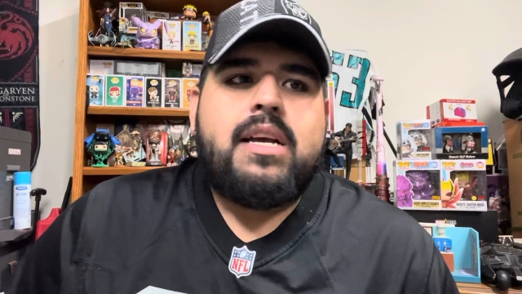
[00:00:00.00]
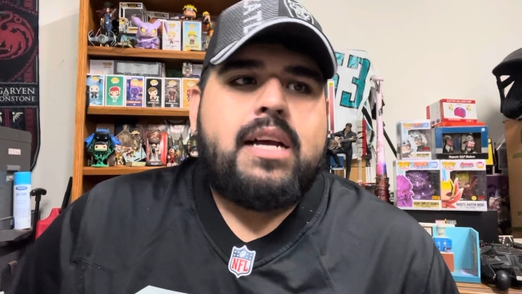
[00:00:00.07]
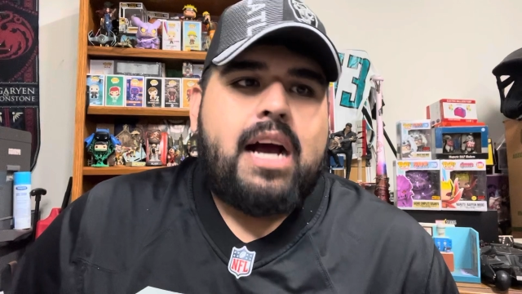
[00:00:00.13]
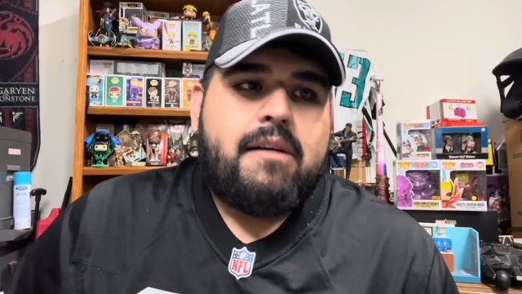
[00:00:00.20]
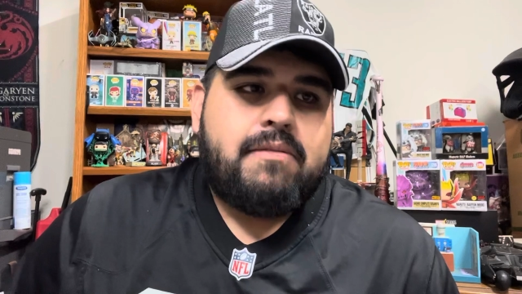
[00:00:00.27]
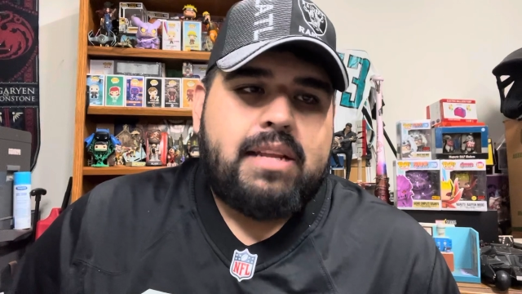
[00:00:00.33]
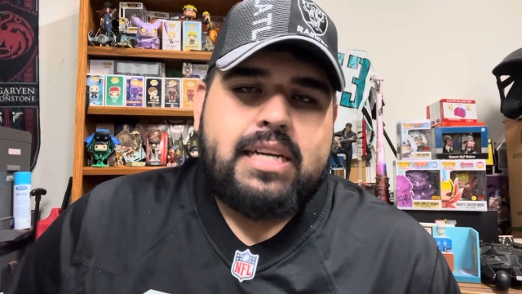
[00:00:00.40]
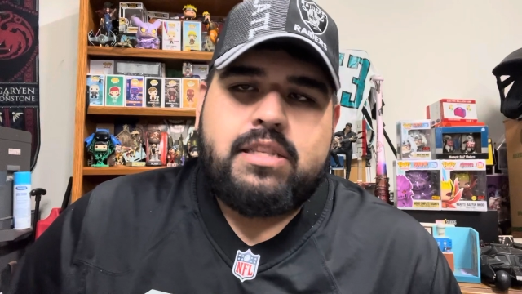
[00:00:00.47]
I
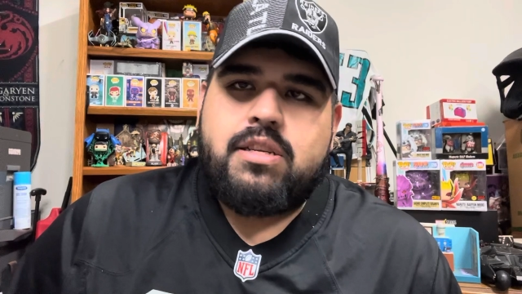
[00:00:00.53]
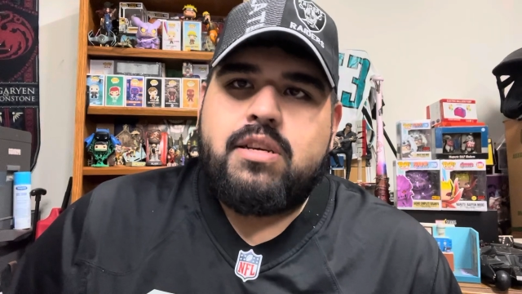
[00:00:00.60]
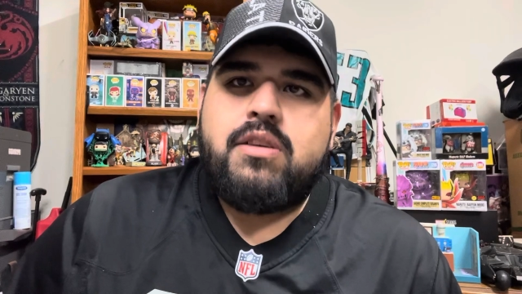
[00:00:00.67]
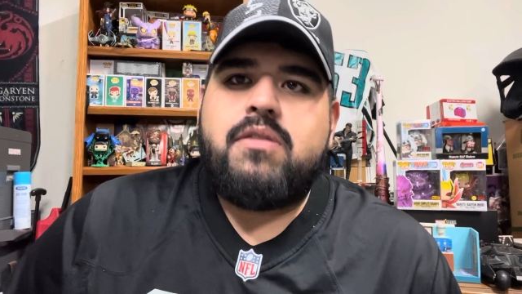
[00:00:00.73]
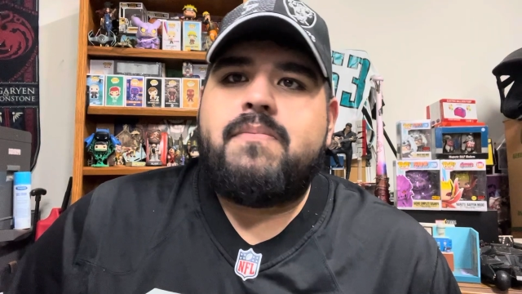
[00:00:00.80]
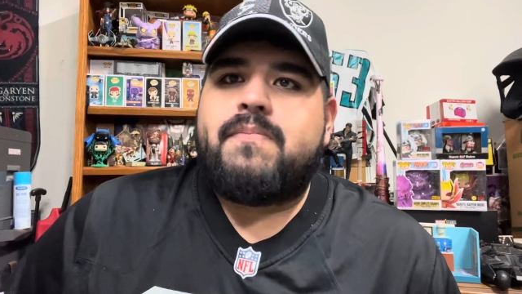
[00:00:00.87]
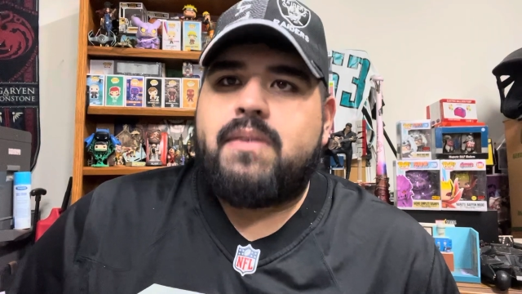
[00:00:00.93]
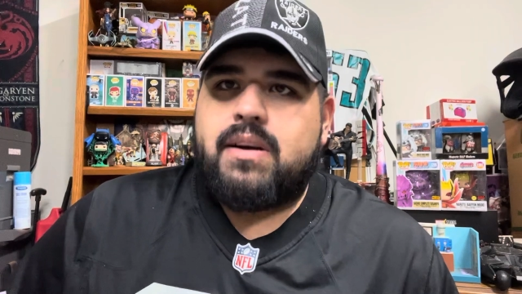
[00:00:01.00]
would like
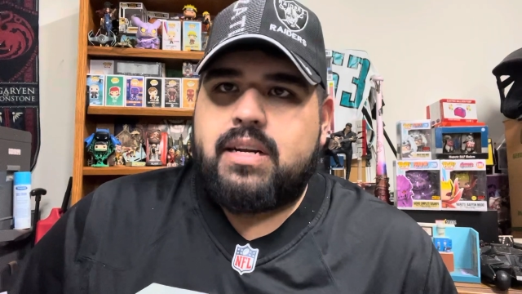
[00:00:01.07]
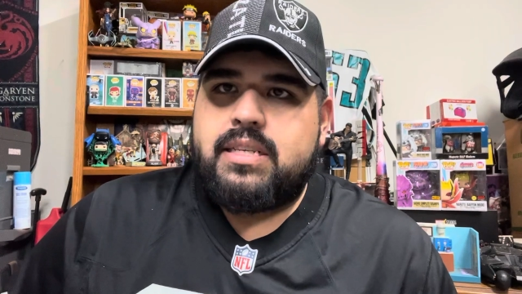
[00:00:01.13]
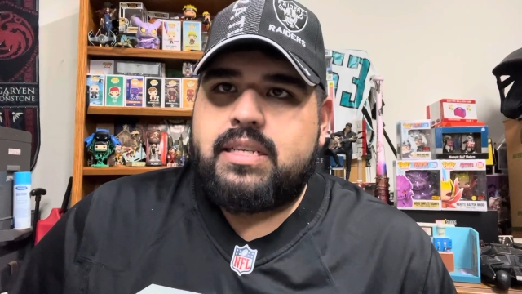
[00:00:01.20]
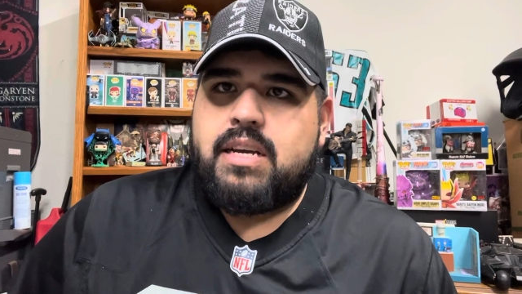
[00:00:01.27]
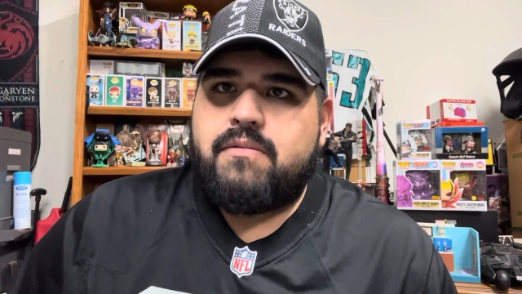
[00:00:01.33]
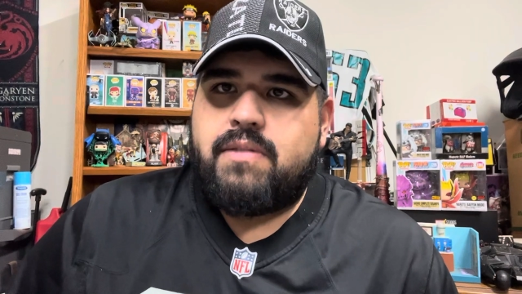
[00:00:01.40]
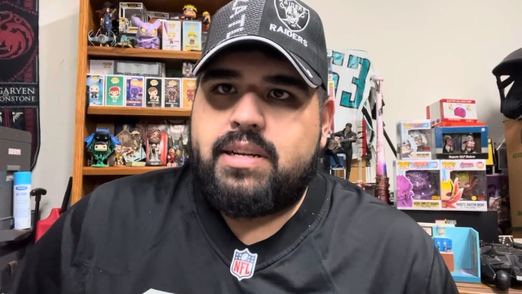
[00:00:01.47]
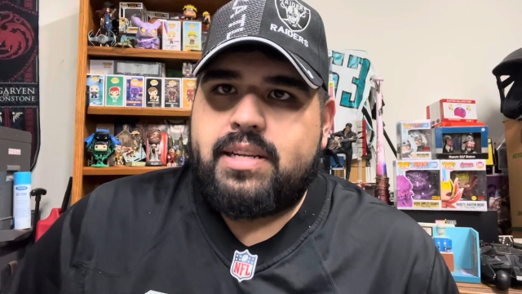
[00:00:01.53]
two, but I'm going to
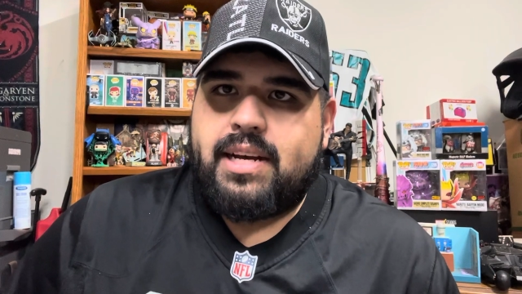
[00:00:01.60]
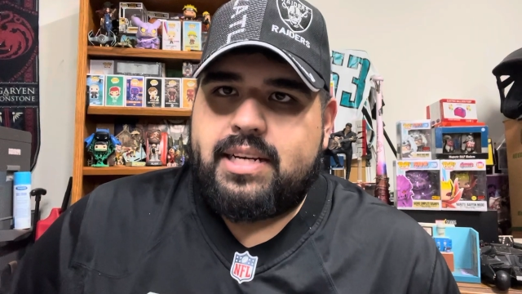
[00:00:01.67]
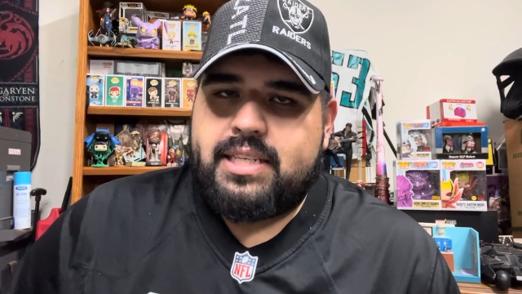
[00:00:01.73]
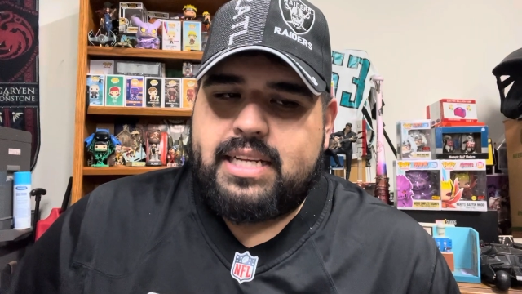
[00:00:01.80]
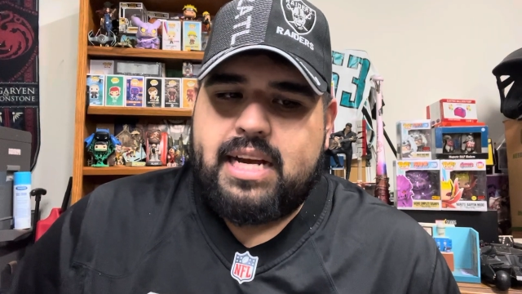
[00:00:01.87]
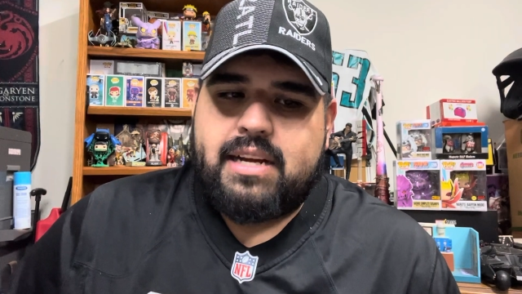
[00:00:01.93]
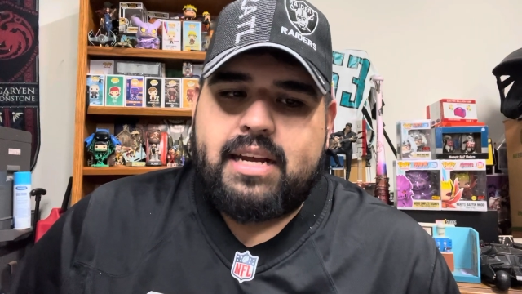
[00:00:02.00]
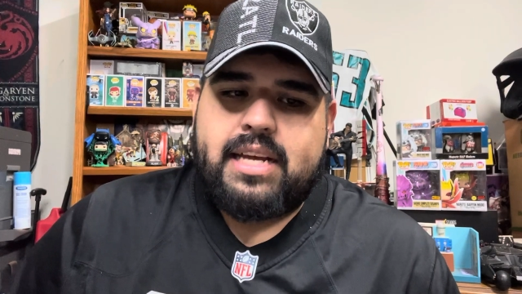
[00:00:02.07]
say one touchdown.